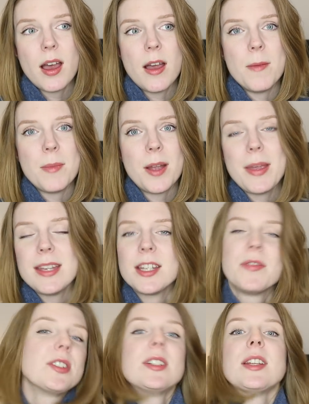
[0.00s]
Um, I made it
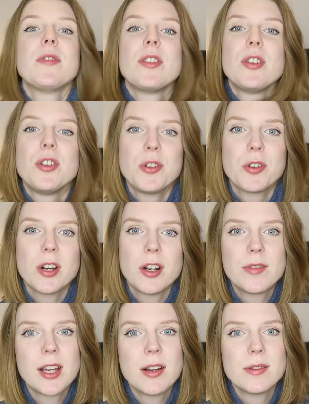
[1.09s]
originally for the new
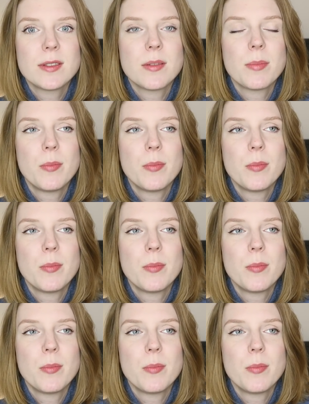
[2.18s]
Craft House